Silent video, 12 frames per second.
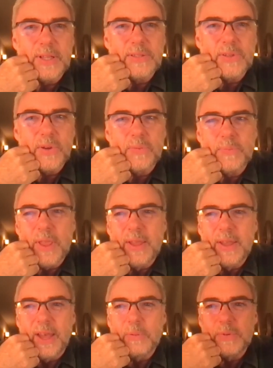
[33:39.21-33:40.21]
And so
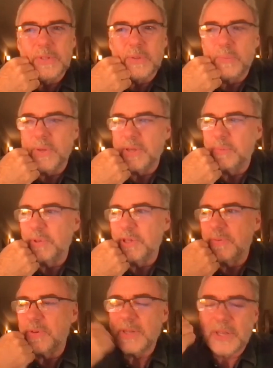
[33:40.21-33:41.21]
I'm just a big
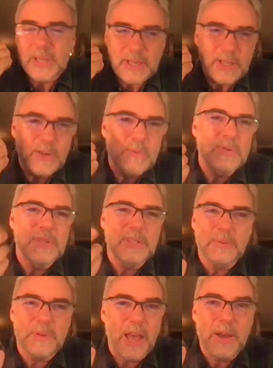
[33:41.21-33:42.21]
believer in getting your
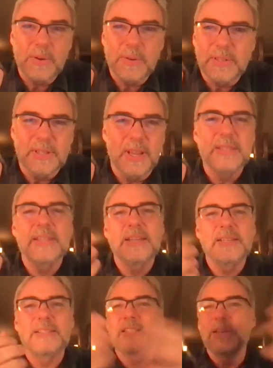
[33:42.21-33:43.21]
stuff out and then